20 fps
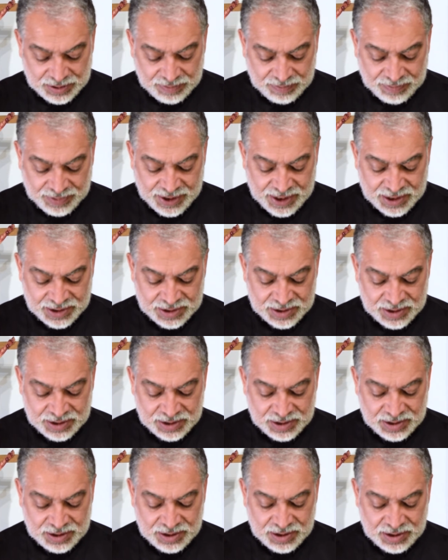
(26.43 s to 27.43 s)
Blessed
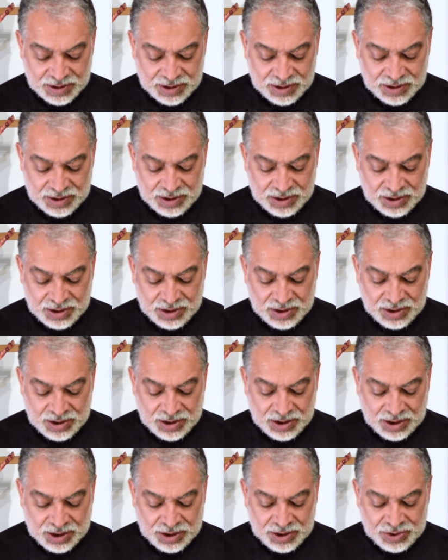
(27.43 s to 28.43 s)

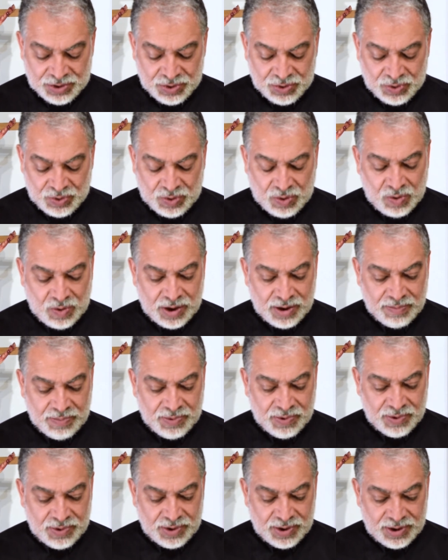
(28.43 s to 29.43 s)
are you who are
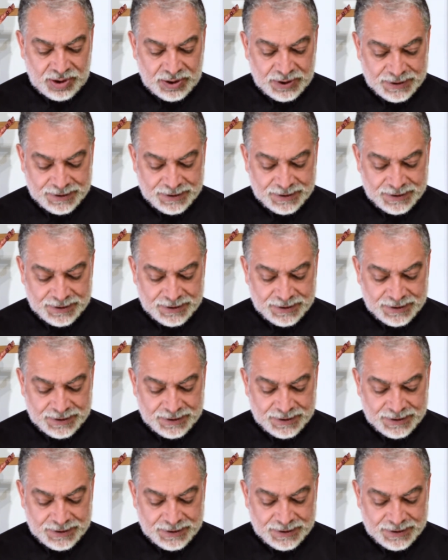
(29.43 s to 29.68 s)
poor.